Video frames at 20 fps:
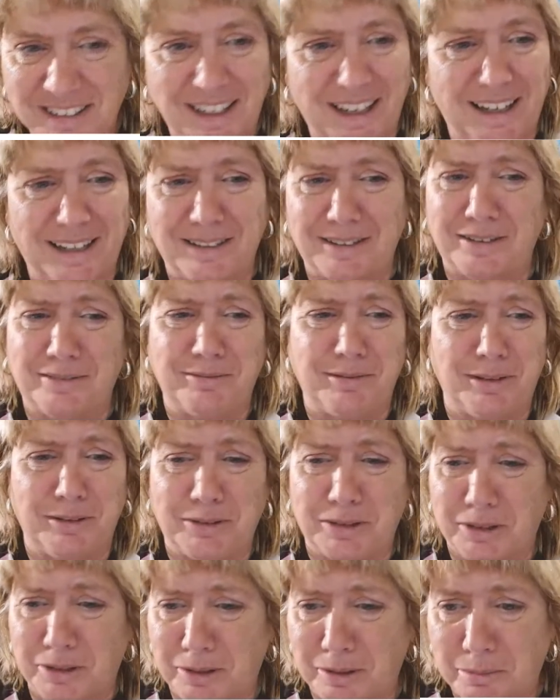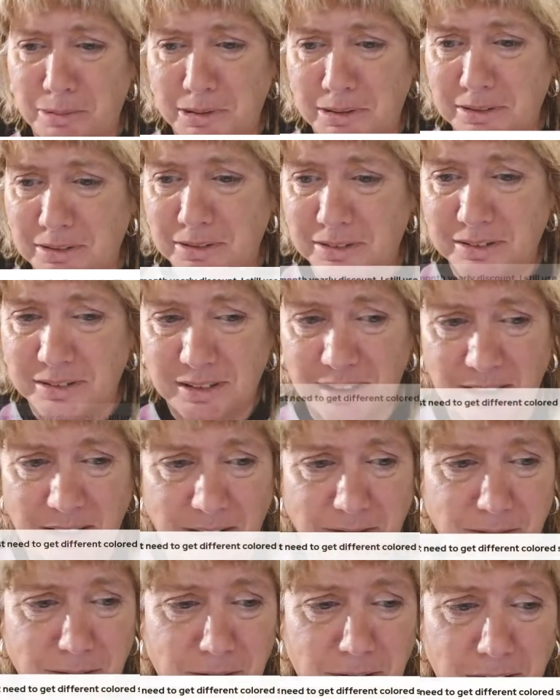I love YouTube. I
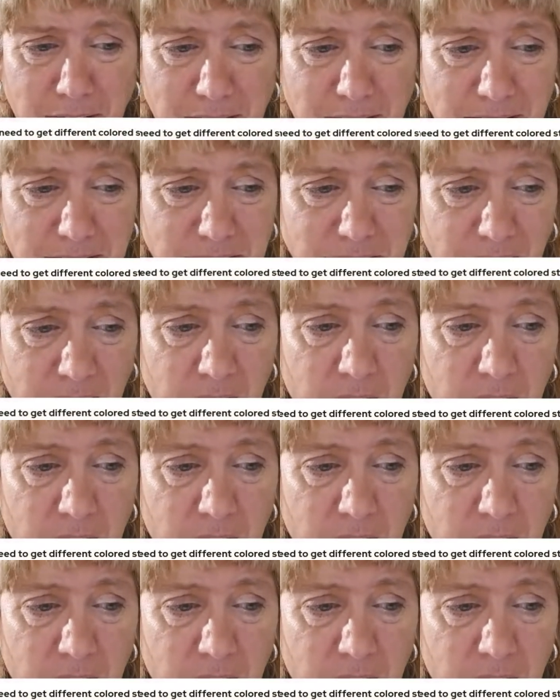love you guys.